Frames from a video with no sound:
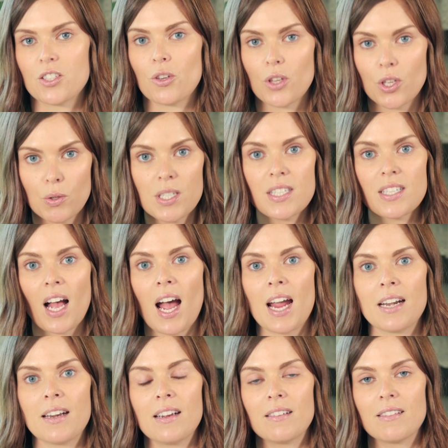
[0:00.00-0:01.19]
So you
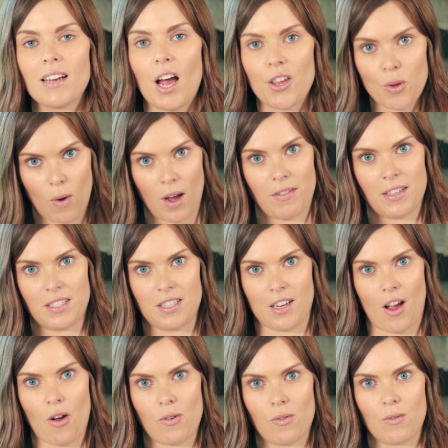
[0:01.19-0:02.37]
decide how you want this to
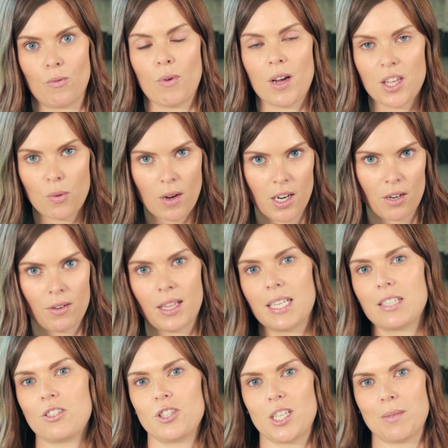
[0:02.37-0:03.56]
go, what you want our
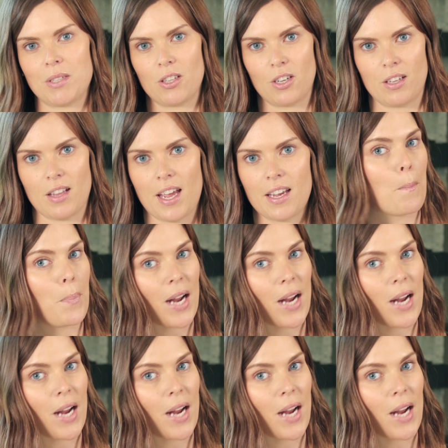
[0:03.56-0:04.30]
relationship to look like.